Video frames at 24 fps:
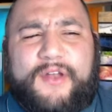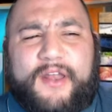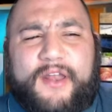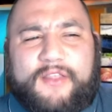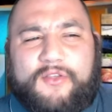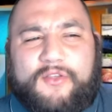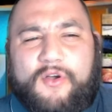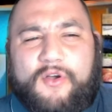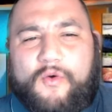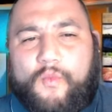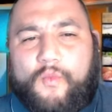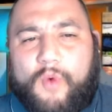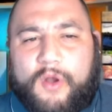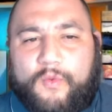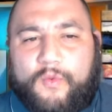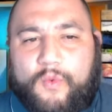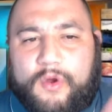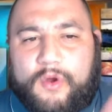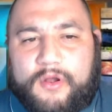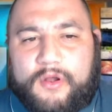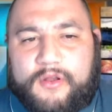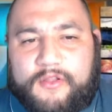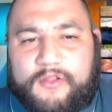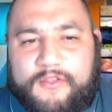That is all one
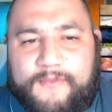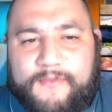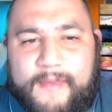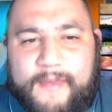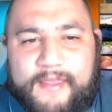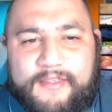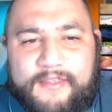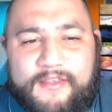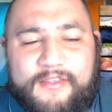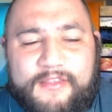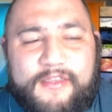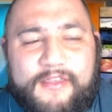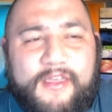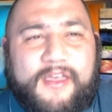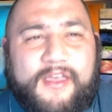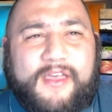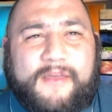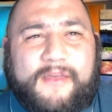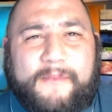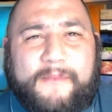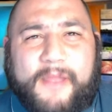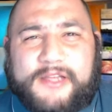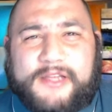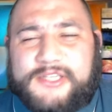word, no spaces.
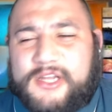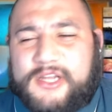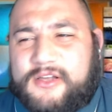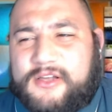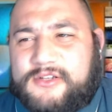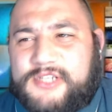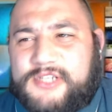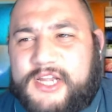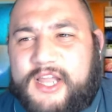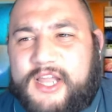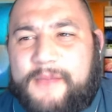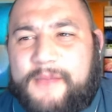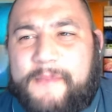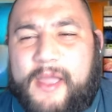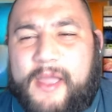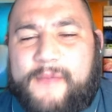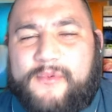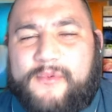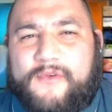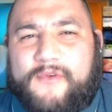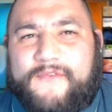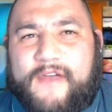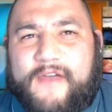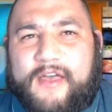Make sure to go check out
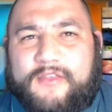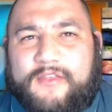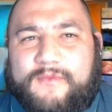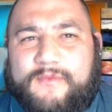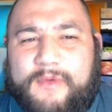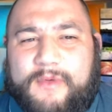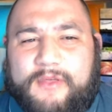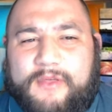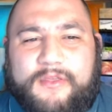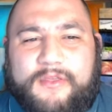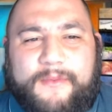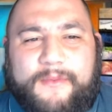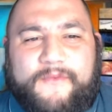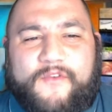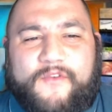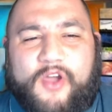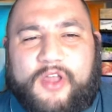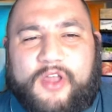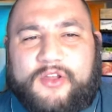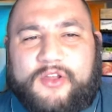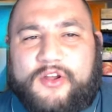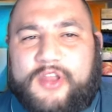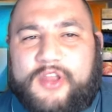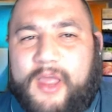my profile as well as some of our
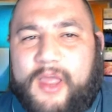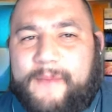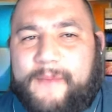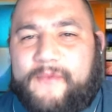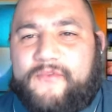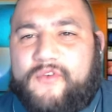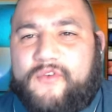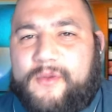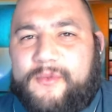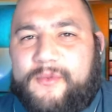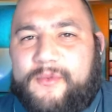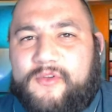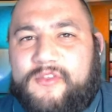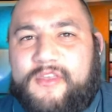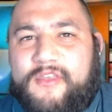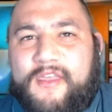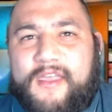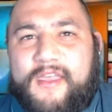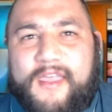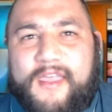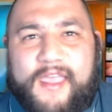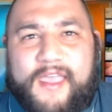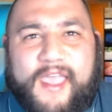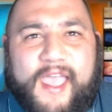other top performers.
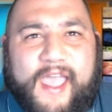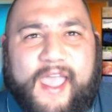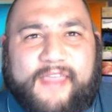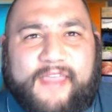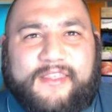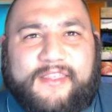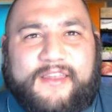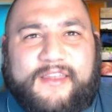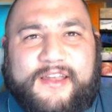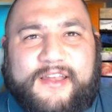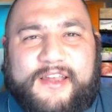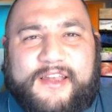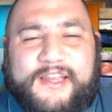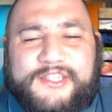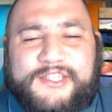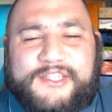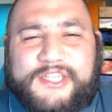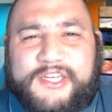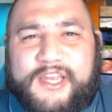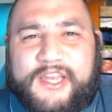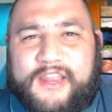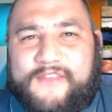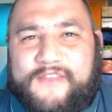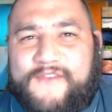As in
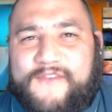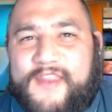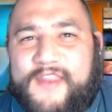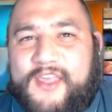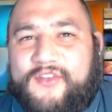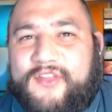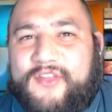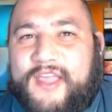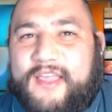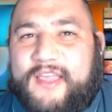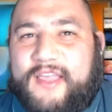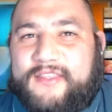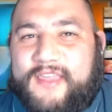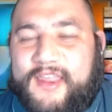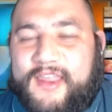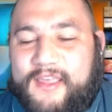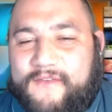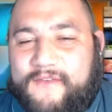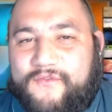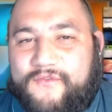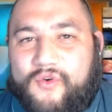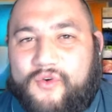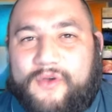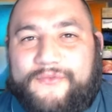addition to this video, you guys are
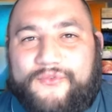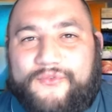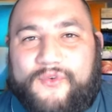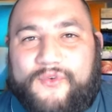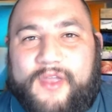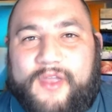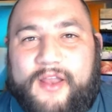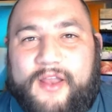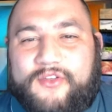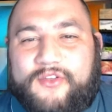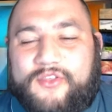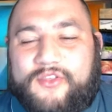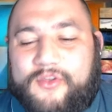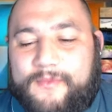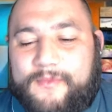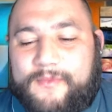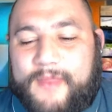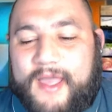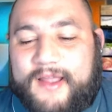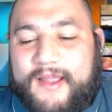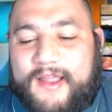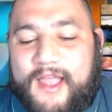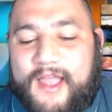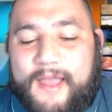getting for free on
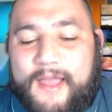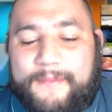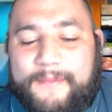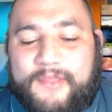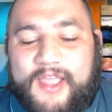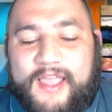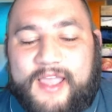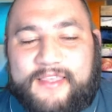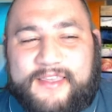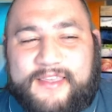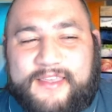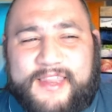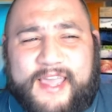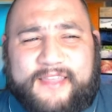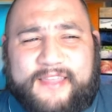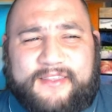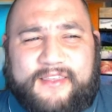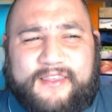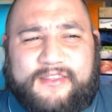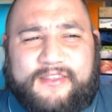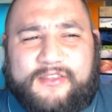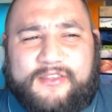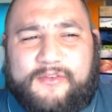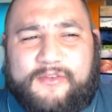YouTube.com. You guys get
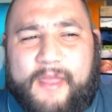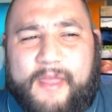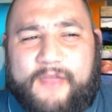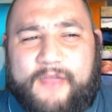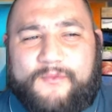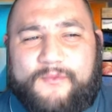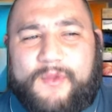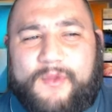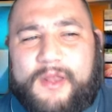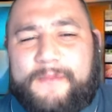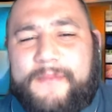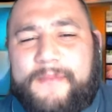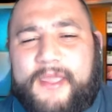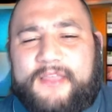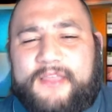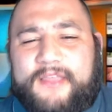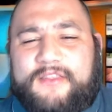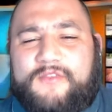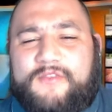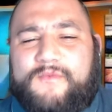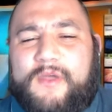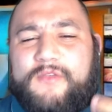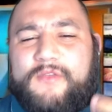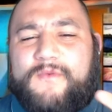access to my written
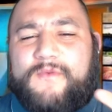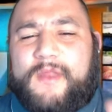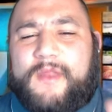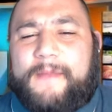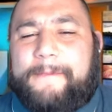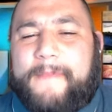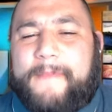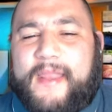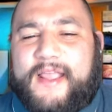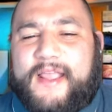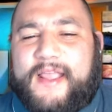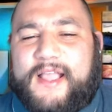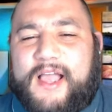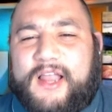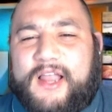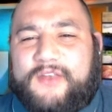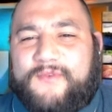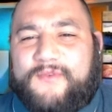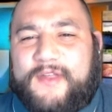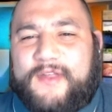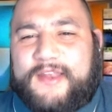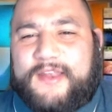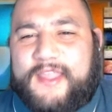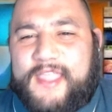picks as well as what I'm betting
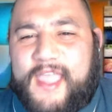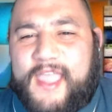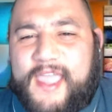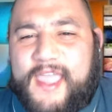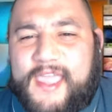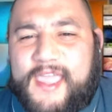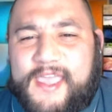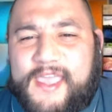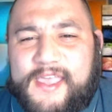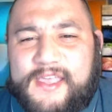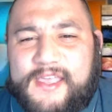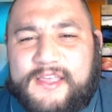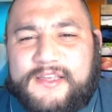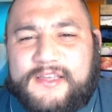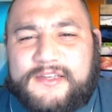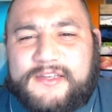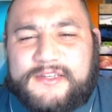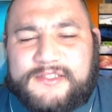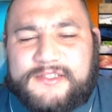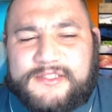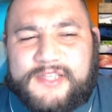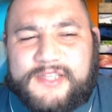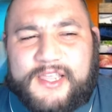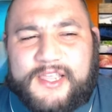on throughout the day.
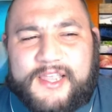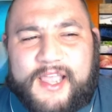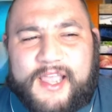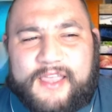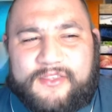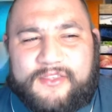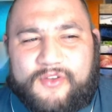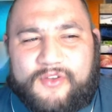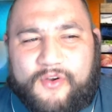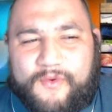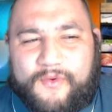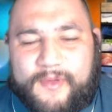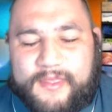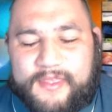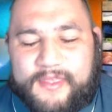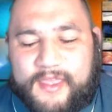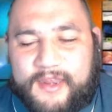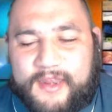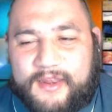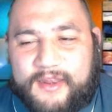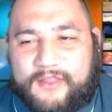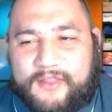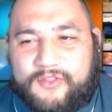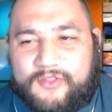So you guys are always
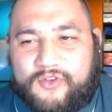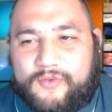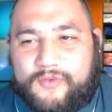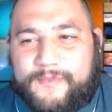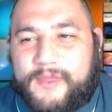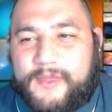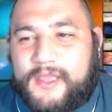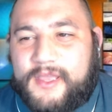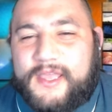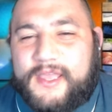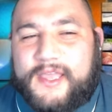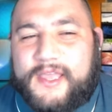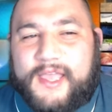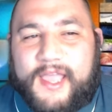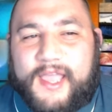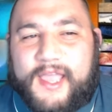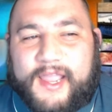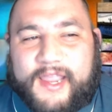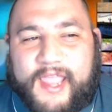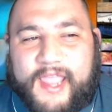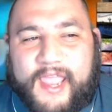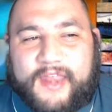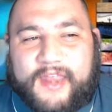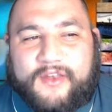in the loop.
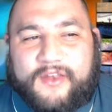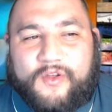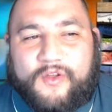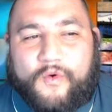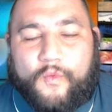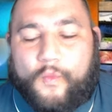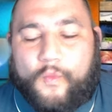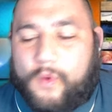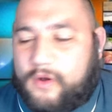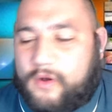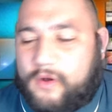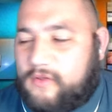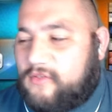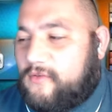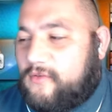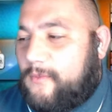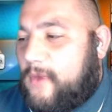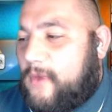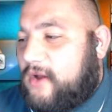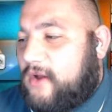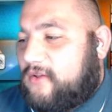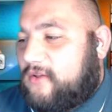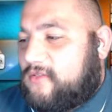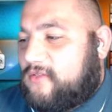Again,
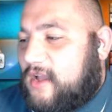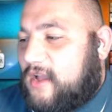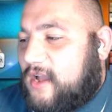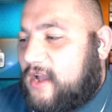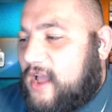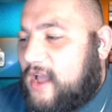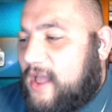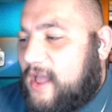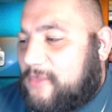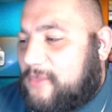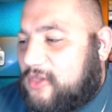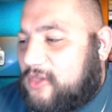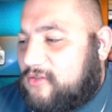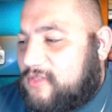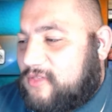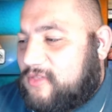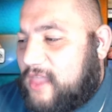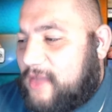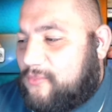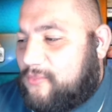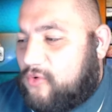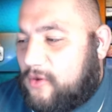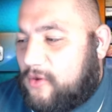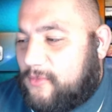WhinnersandWhiners.com. Use
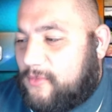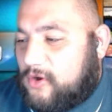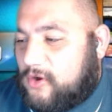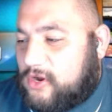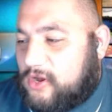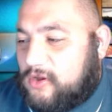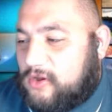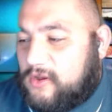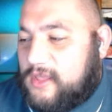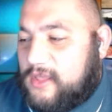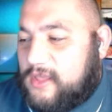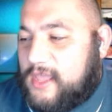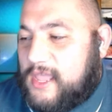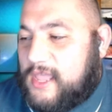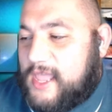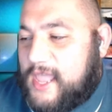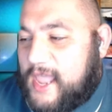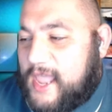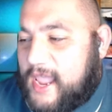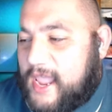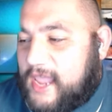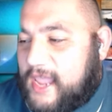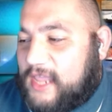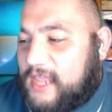that promo code
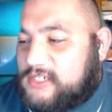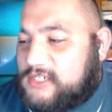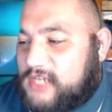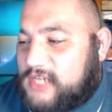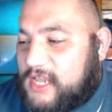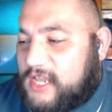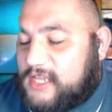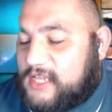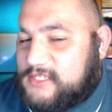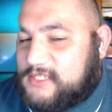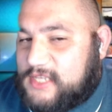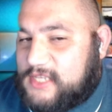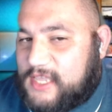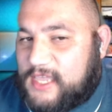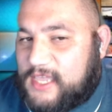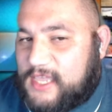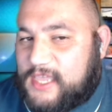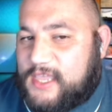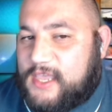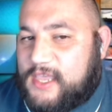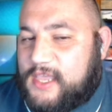AJZPR7Y30.